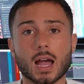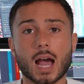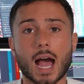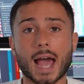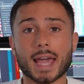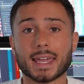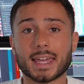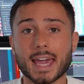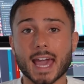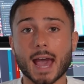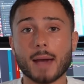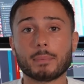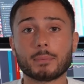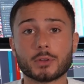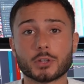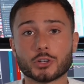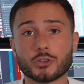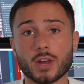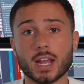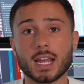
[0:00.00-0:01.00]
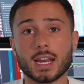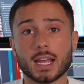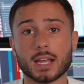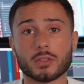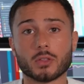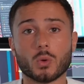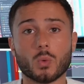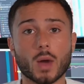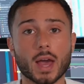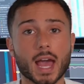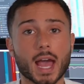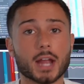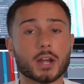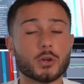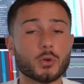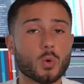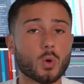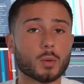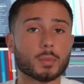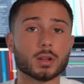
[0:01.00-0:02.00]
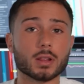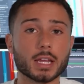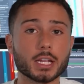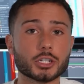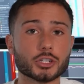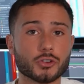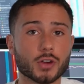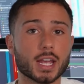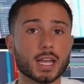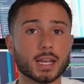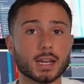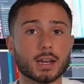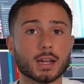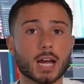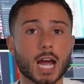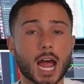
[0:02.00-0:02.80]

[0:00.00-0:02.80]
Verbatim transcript: I kept trading the way I normally trade.